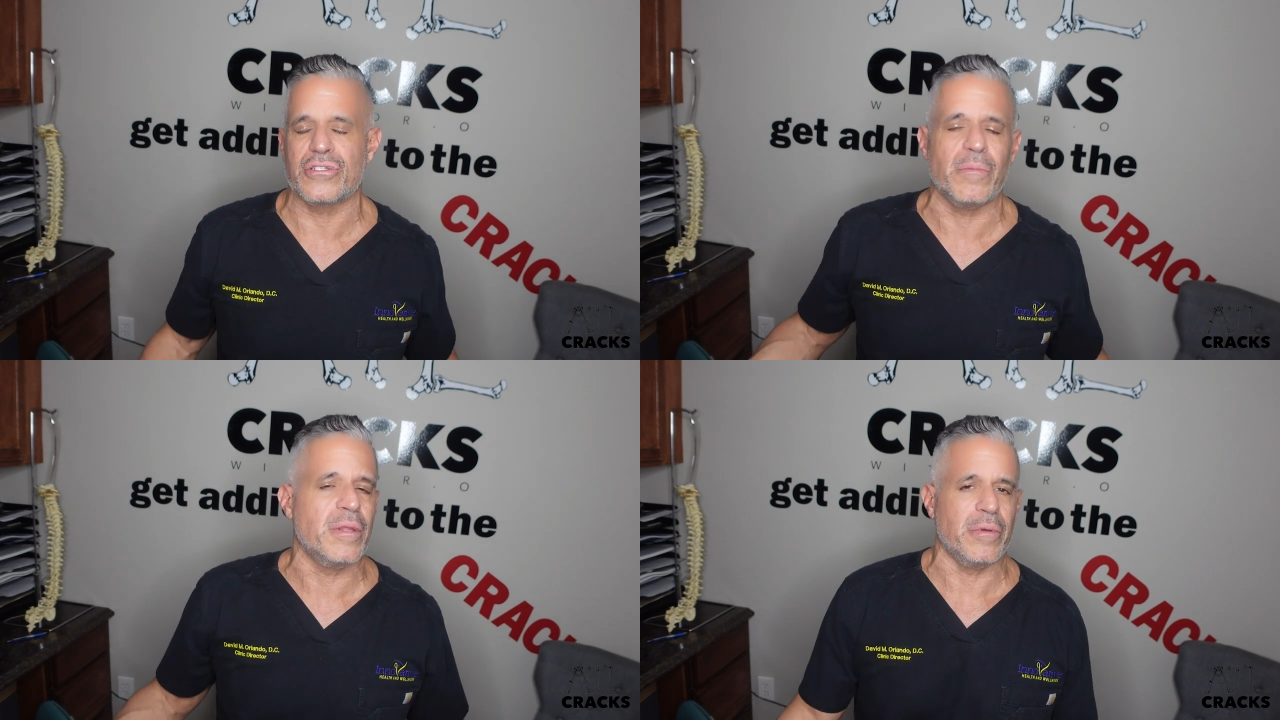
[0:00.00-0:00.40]

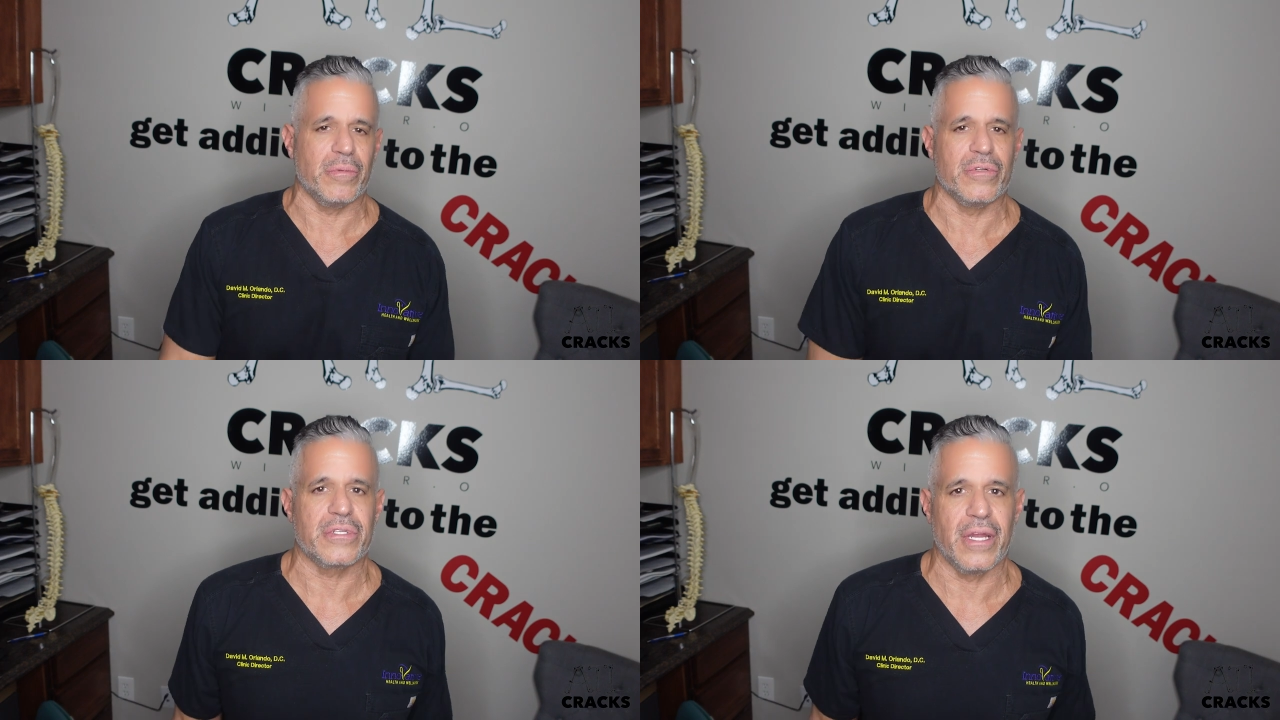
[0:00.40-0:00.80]
So many
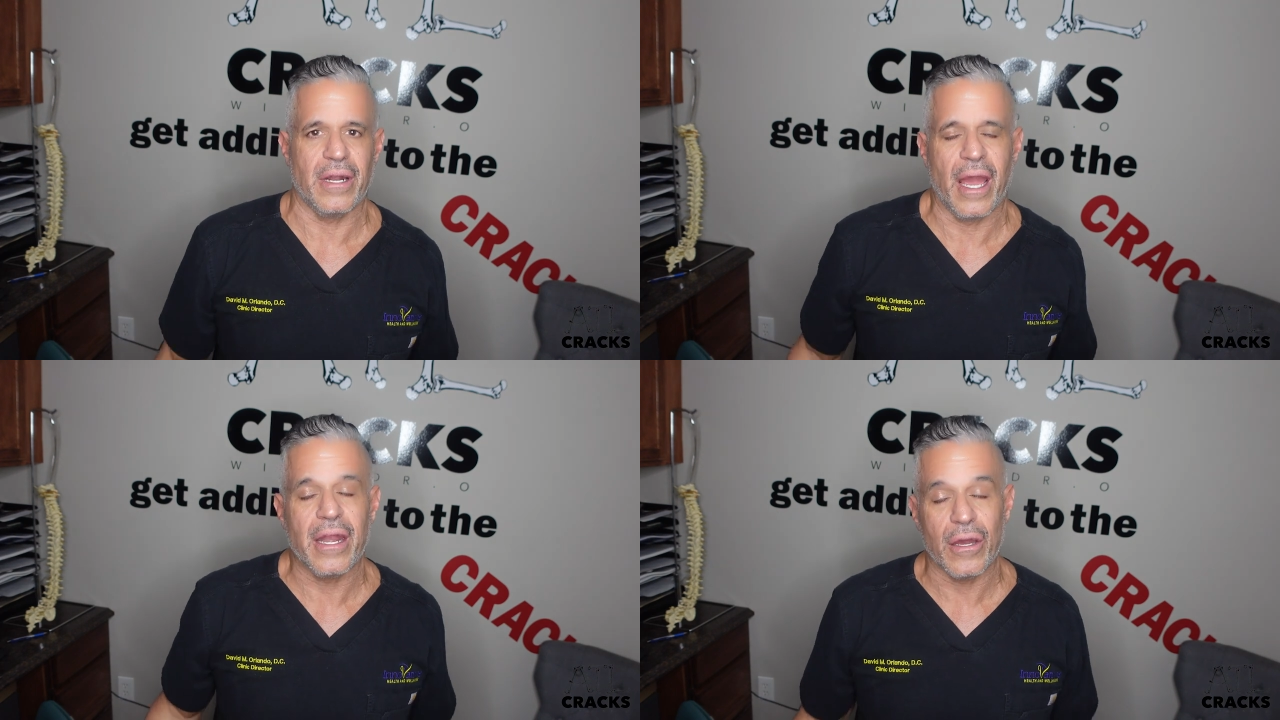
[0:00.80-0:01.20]
people are
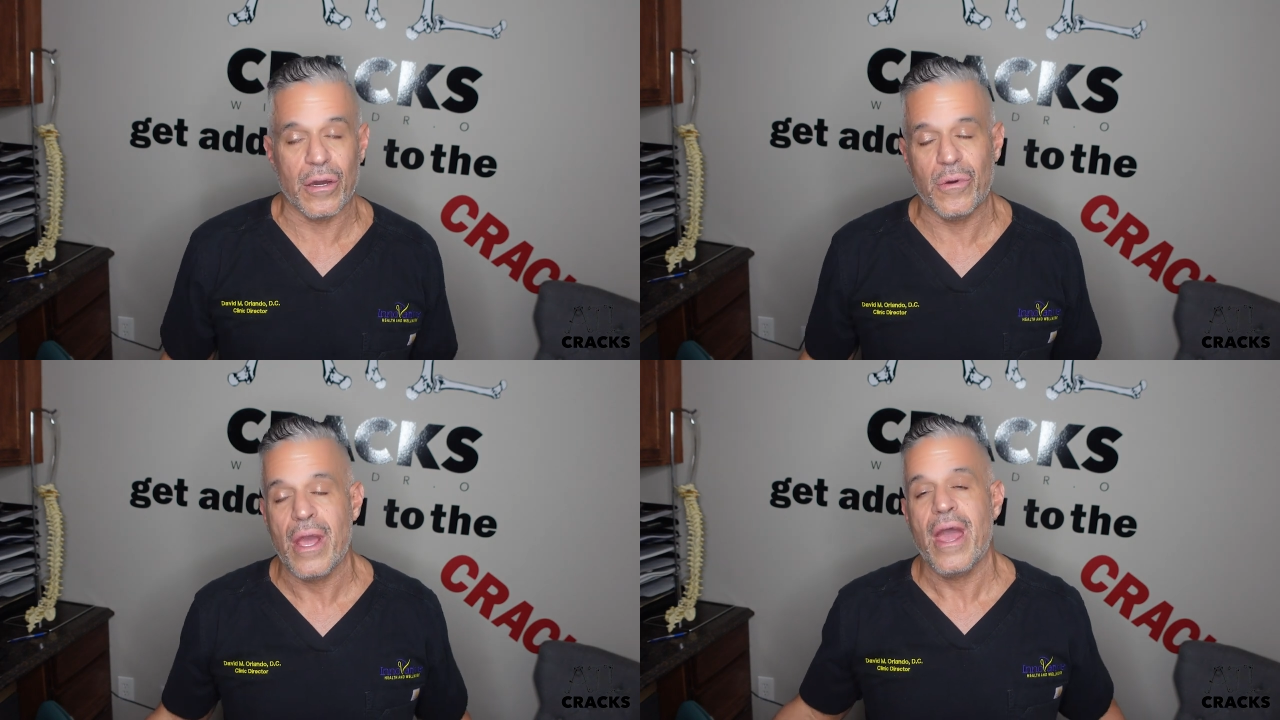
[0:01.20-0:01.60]
scared. I
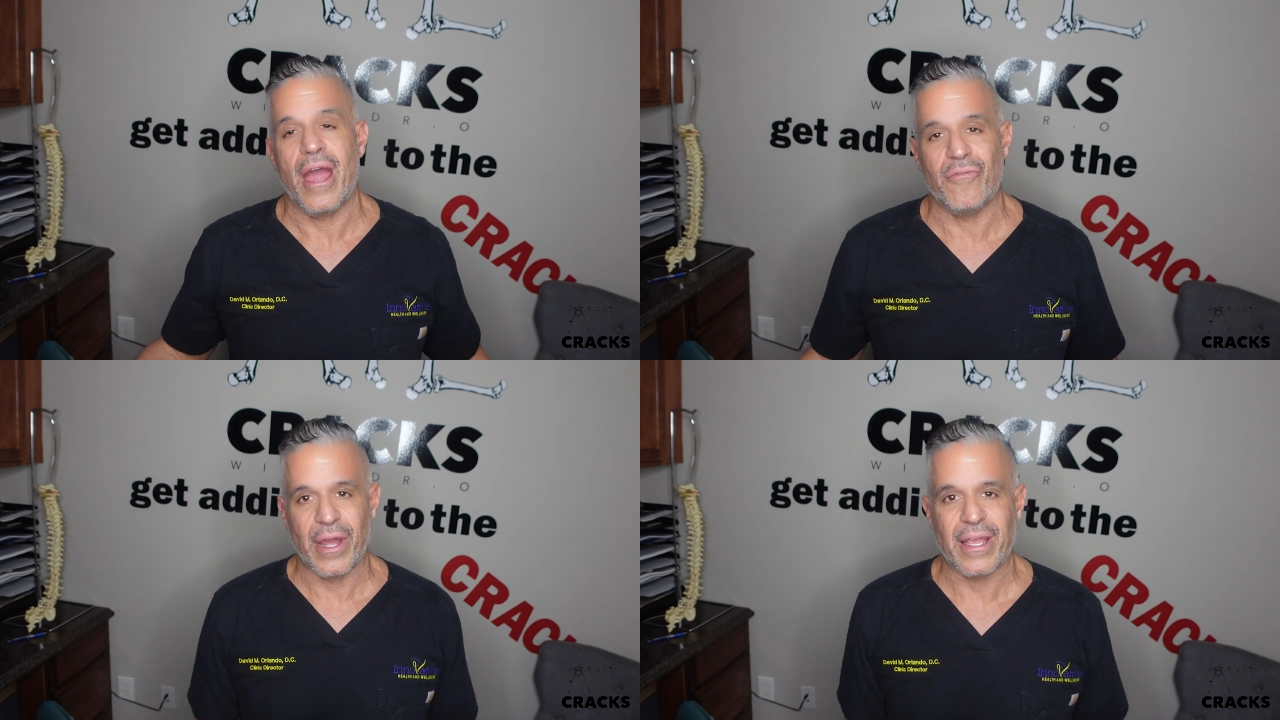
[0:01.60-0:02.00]
know,
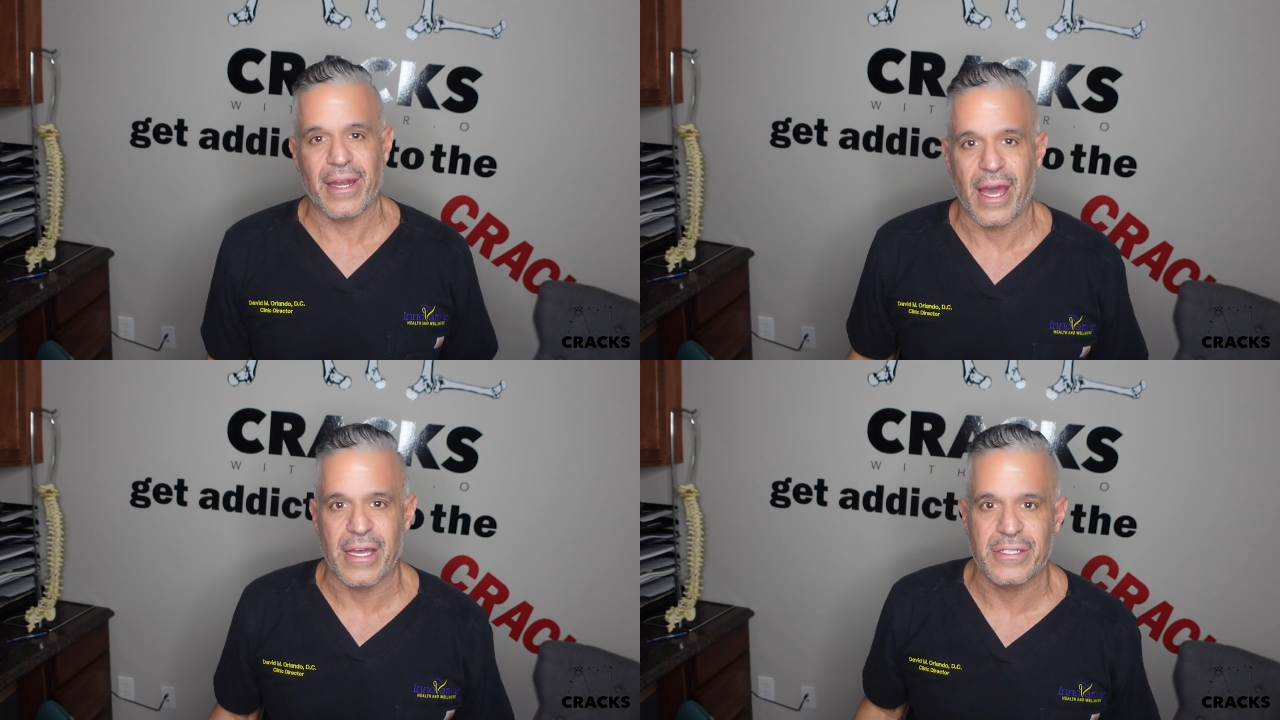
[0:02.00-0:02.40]
I
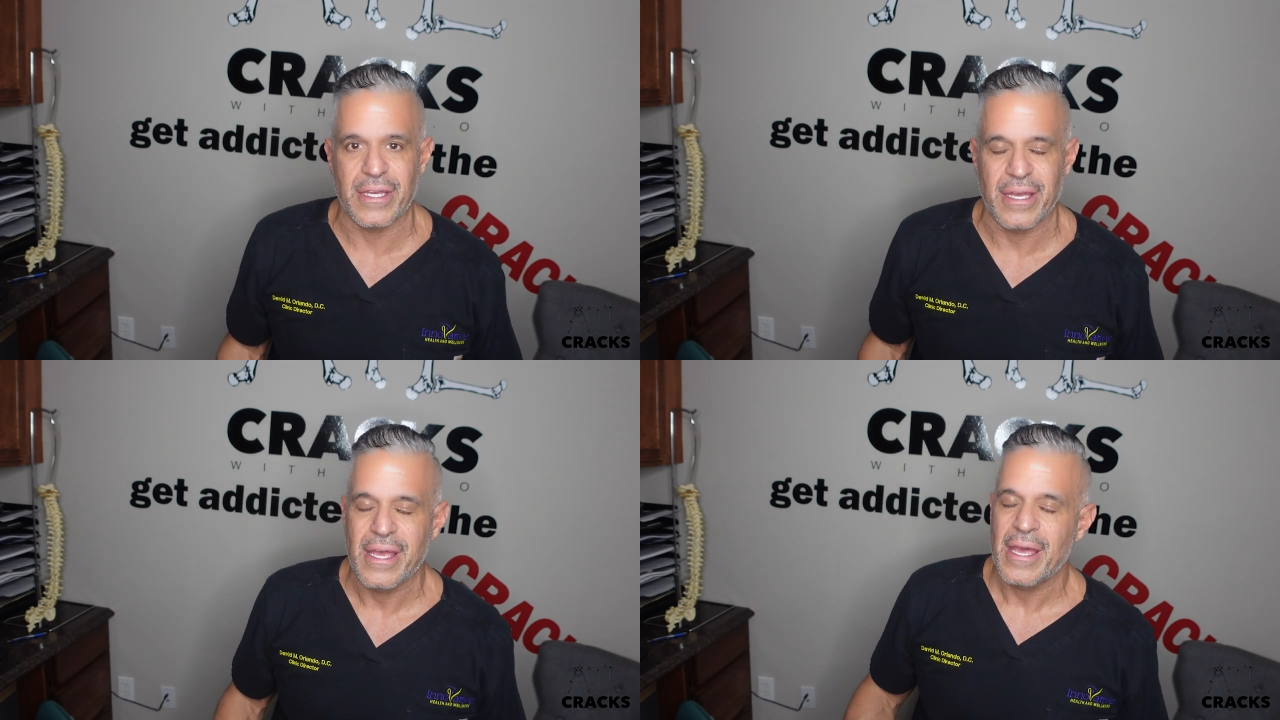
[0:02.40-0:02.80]
recognize
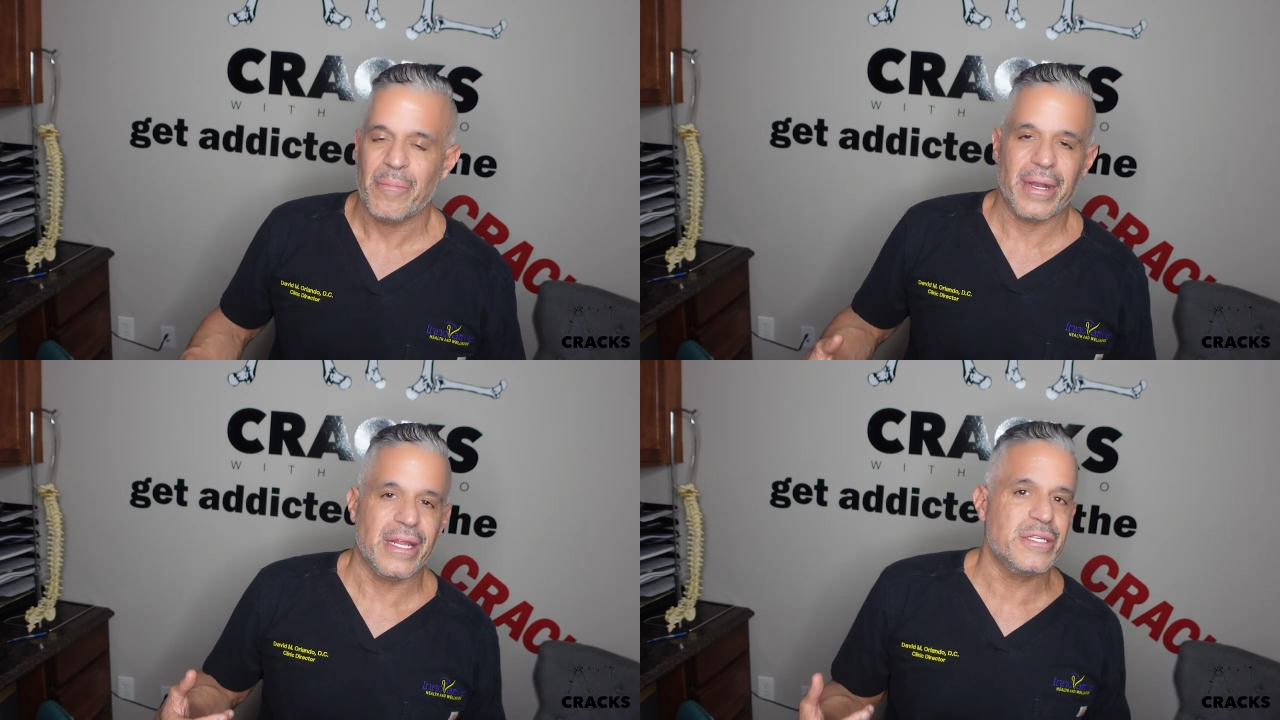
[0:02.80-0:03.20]
it,
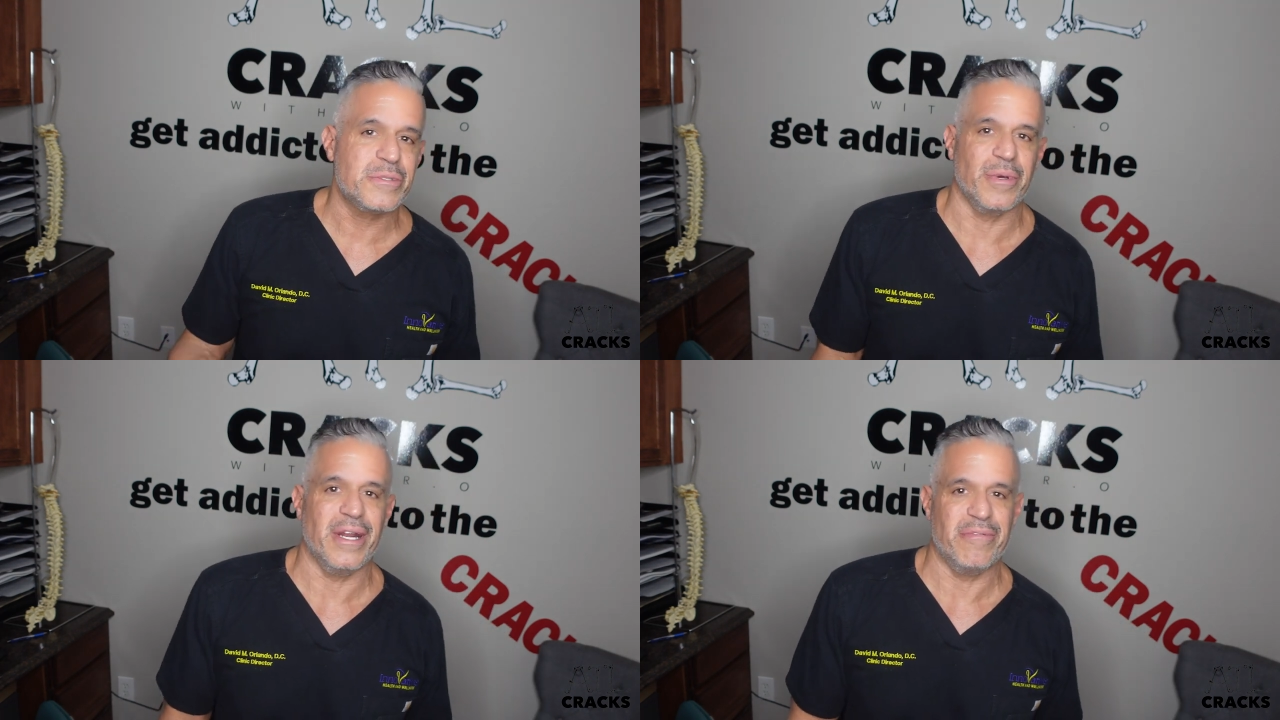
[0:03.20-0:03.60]
but I
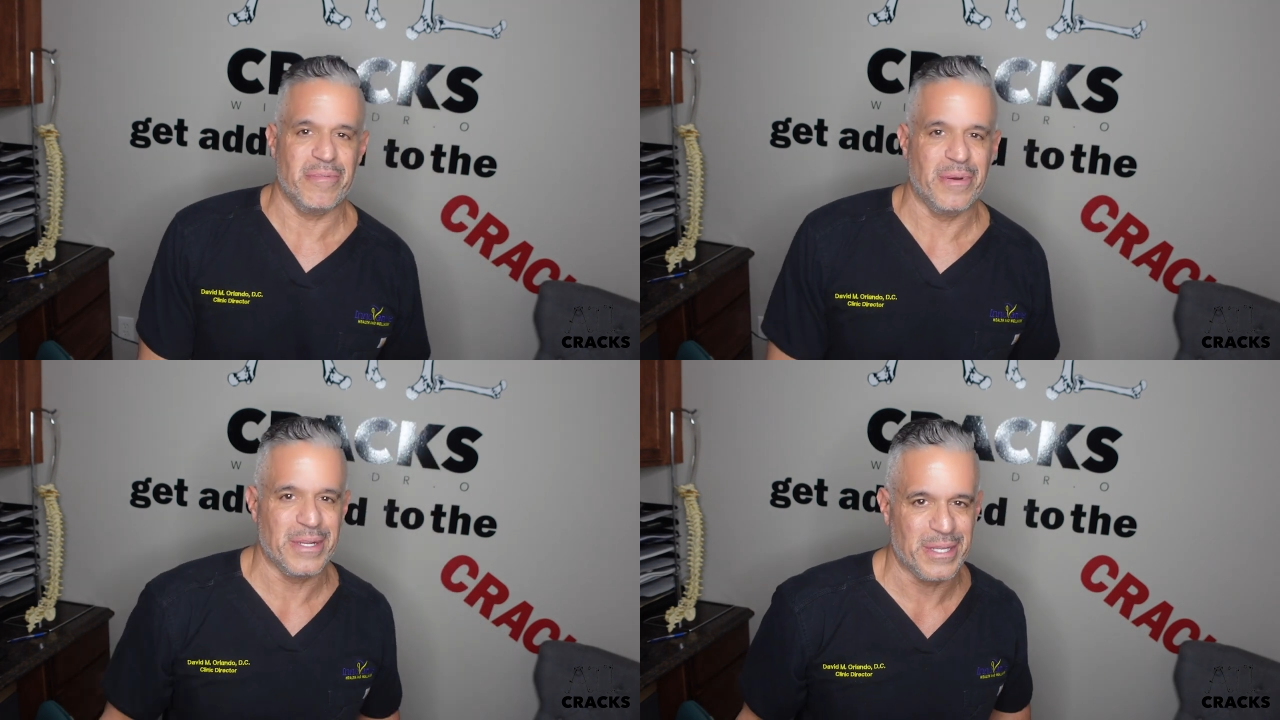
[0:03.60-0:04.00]
just want
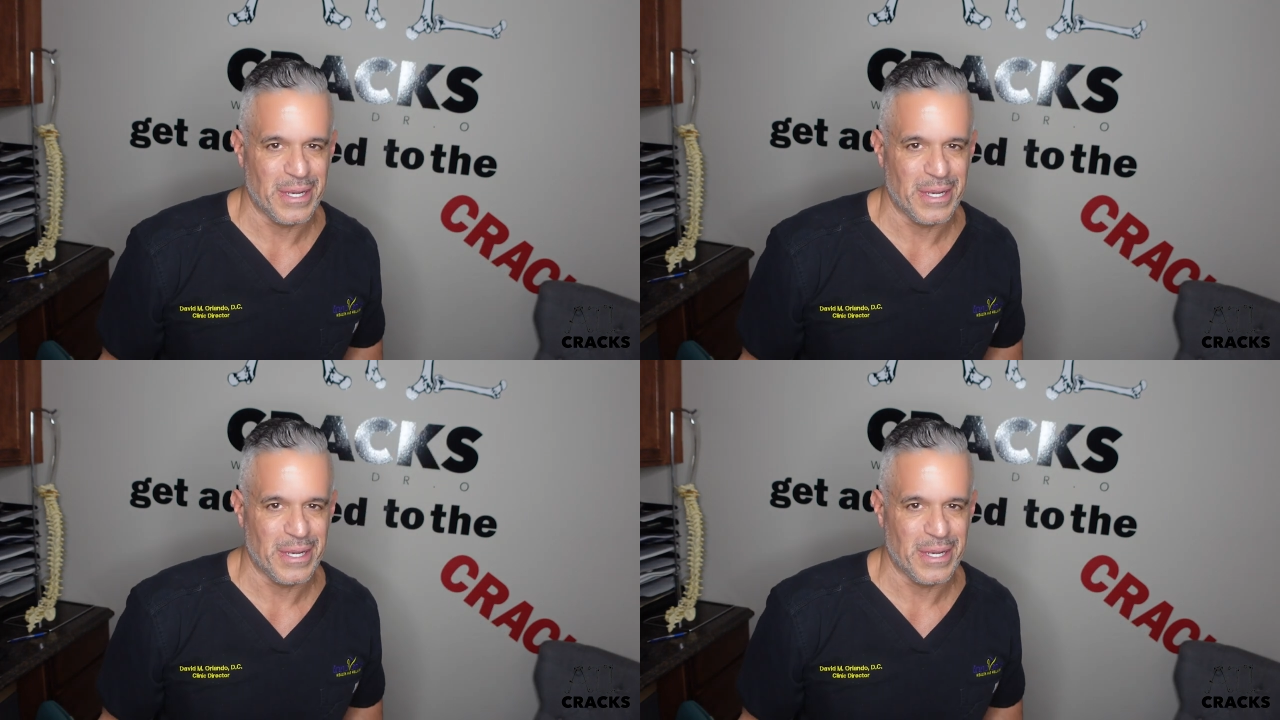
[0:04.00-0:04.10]
everyone